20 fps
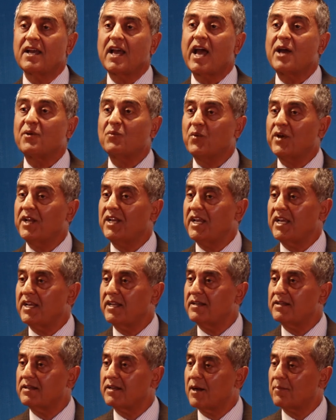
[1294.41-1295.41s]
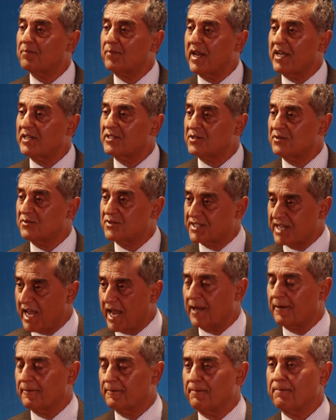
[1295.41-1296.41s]
and we need a place to
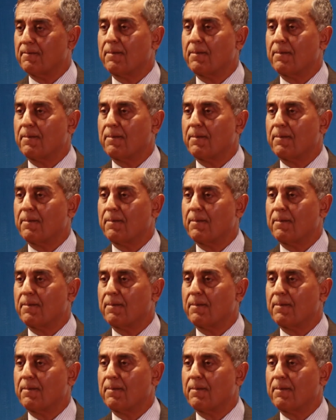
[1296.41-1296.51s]
stay.